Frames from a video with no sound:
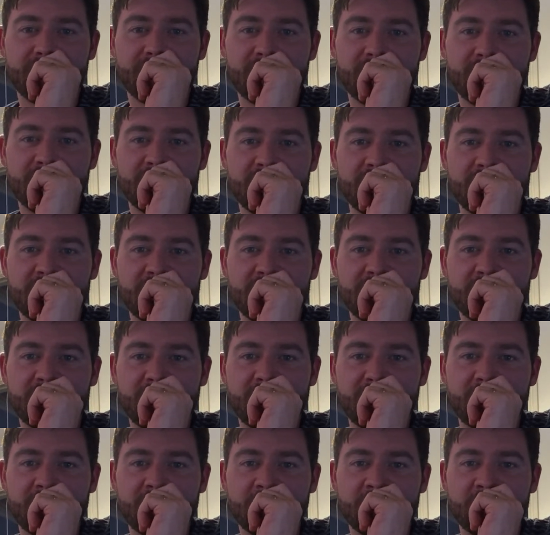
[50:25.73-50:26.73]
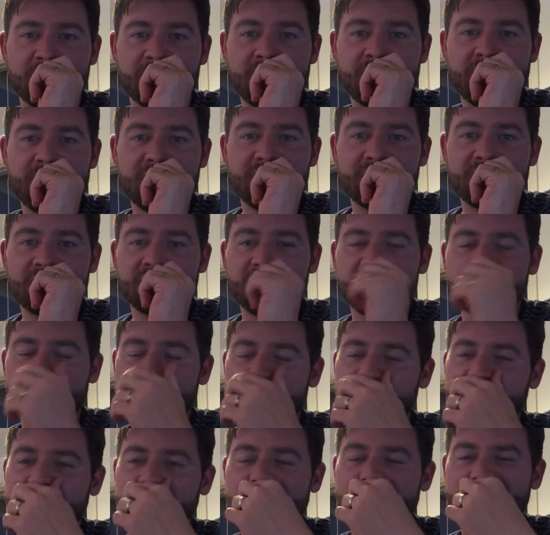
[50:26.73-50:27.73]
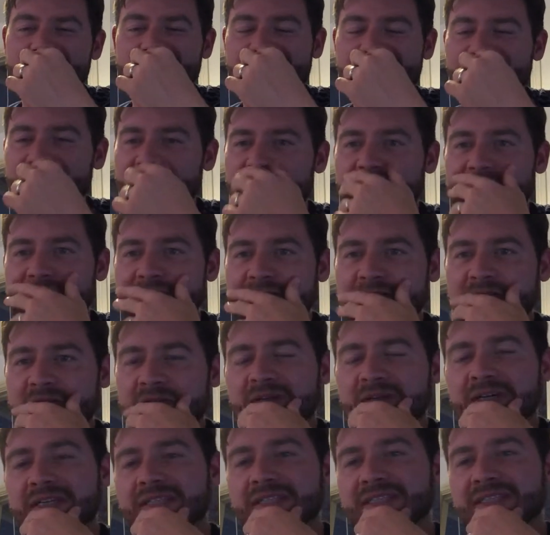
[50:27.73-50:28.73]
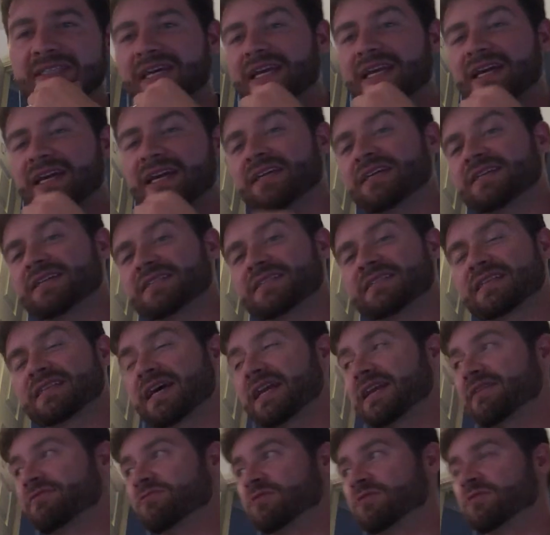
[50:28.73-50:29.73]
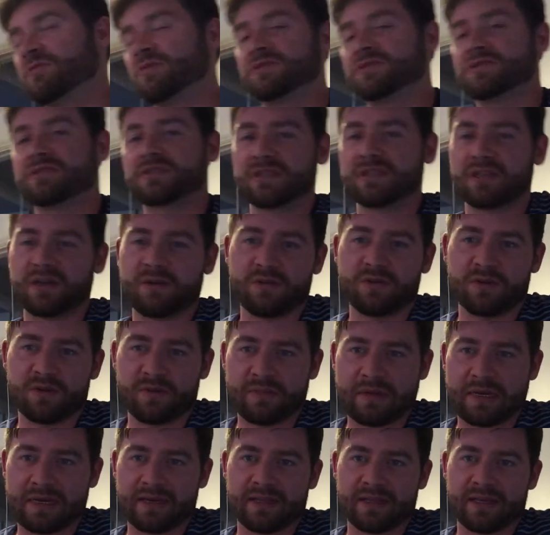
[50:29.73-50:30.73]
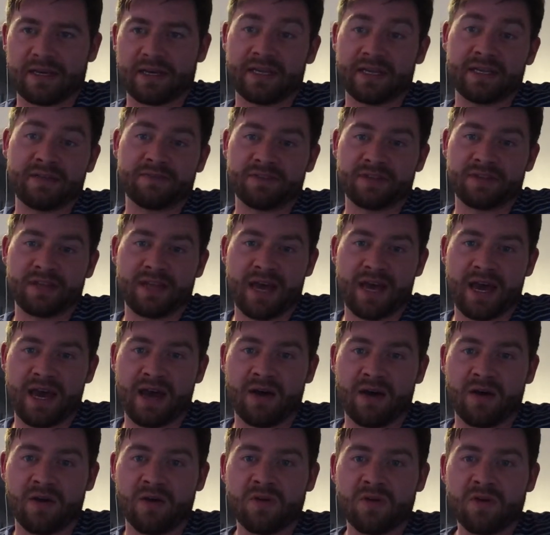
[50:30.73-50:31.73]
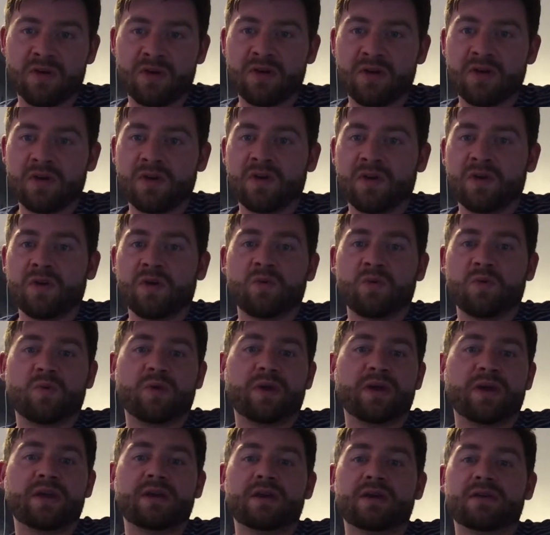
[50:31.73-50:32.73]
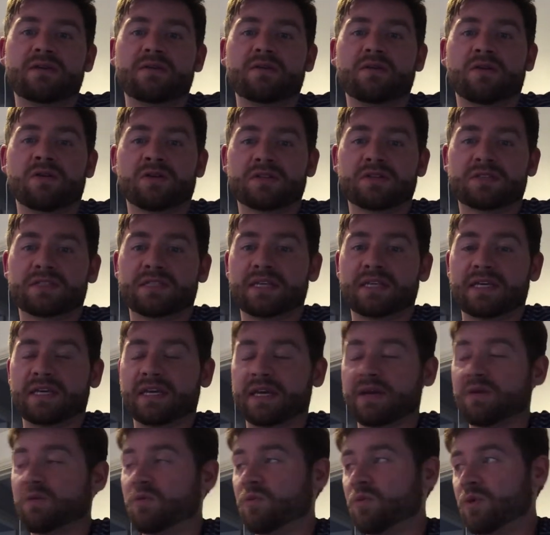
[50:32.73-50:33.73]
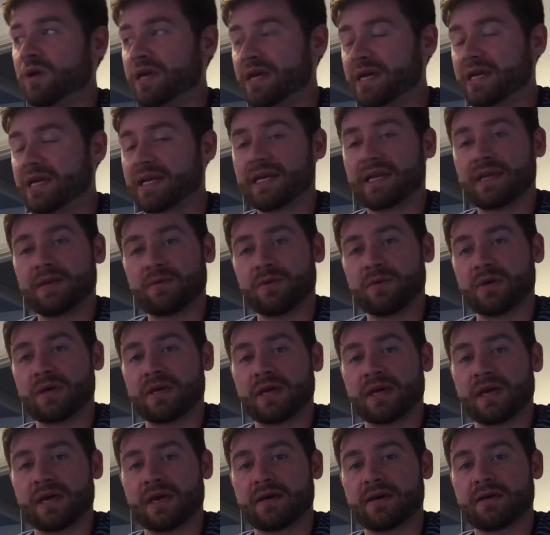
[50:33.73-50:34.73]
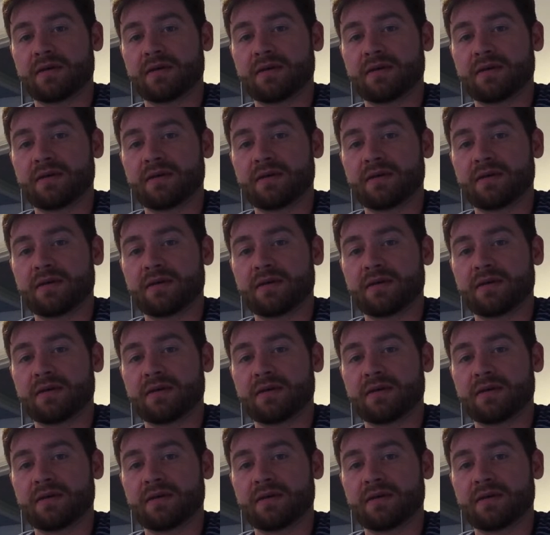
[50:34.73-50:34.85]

Sorry if you made it awkward. No, not at all, Ian. No, not at all. I understand everyone wants to know all about that. Even now, we honestly get weekly. We get